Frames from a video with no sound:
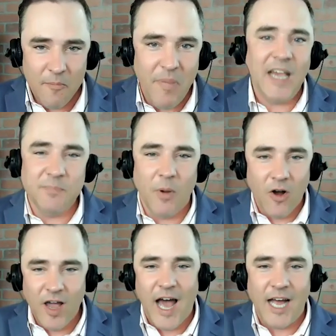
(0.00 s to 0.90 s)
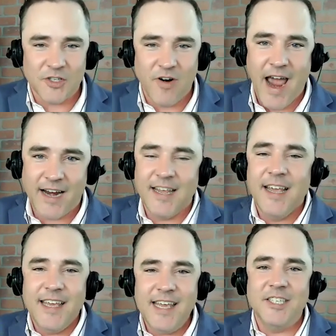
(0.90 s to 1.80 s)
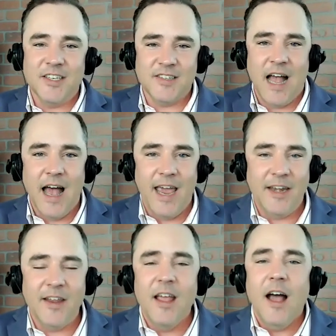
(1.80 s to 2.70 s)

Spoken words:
baseball contract he just signed.